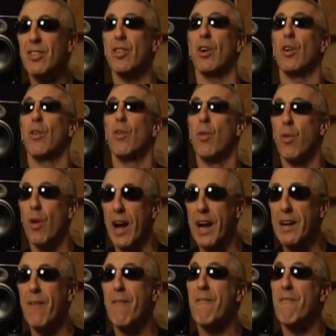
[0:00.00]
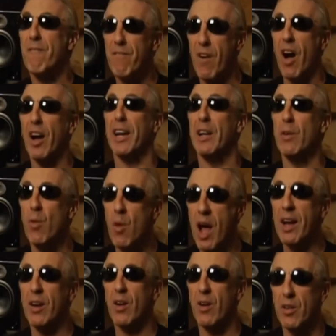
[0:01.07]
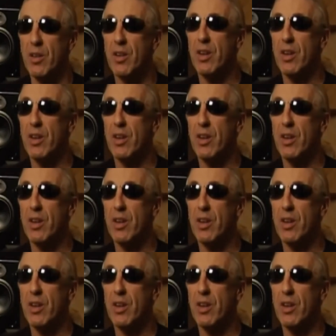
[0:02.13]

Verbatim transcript: is a great fucking record.